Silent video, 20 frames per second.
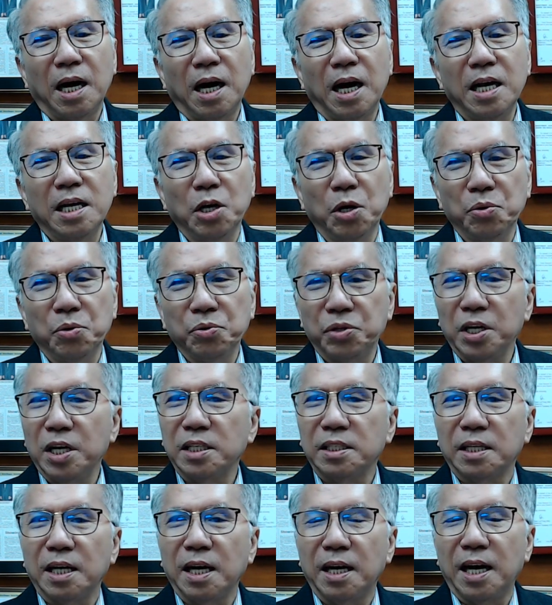I
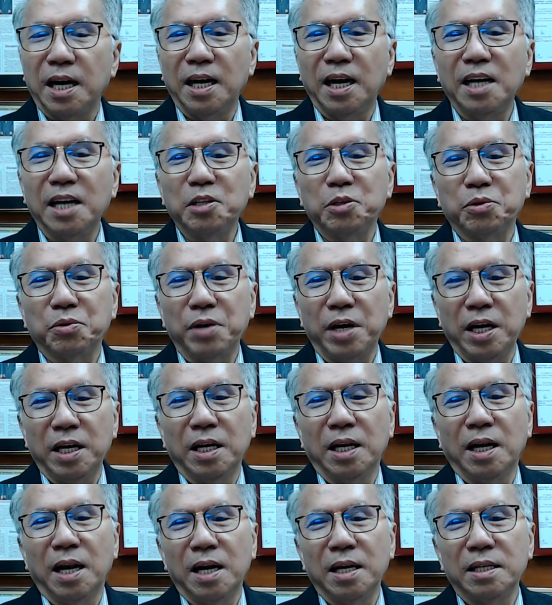noticed that I like to
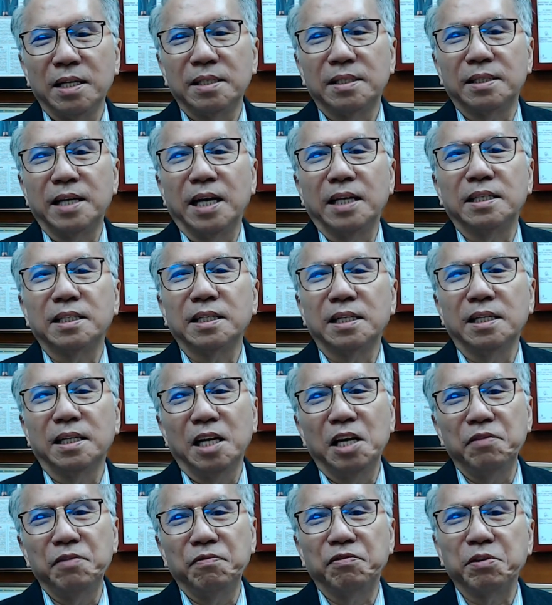analyze data and
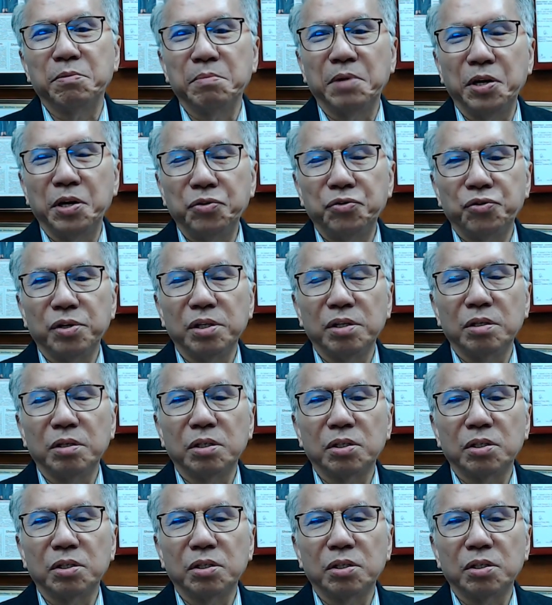information.